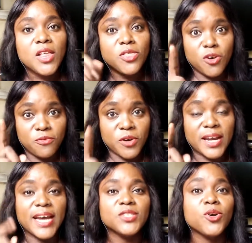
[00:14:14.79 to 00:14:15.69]
don't
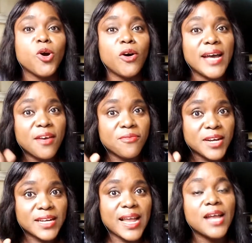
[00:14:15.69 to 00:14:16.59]
forget to call
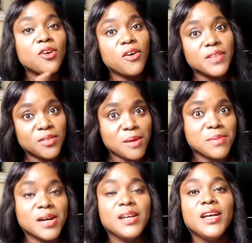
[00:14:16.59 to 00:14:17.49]
epic plan on the
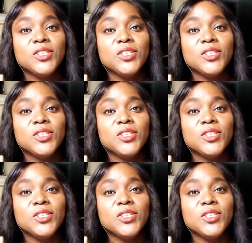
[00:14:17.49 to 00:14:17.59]
number